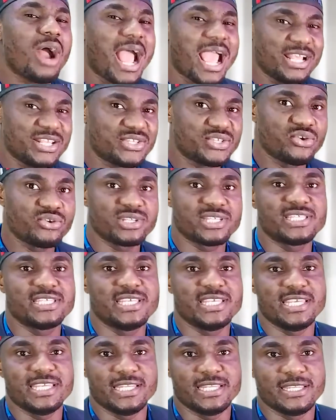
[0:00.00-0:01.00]
I
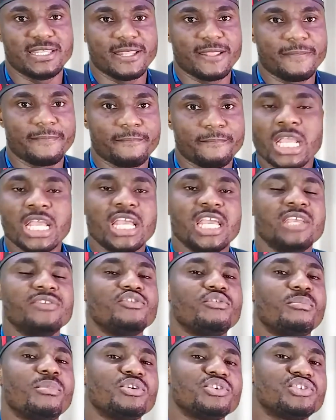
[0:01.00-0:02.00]
succeed. If you
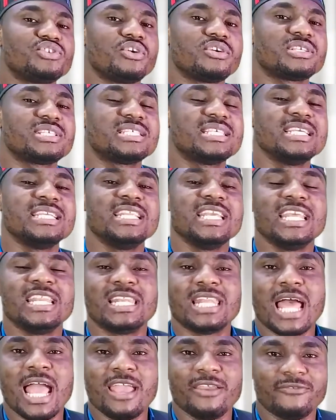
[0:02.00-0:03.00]
must succeed in
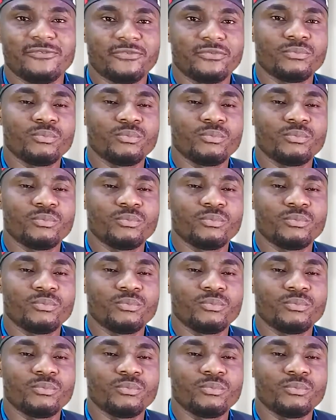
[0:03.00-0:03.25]
life,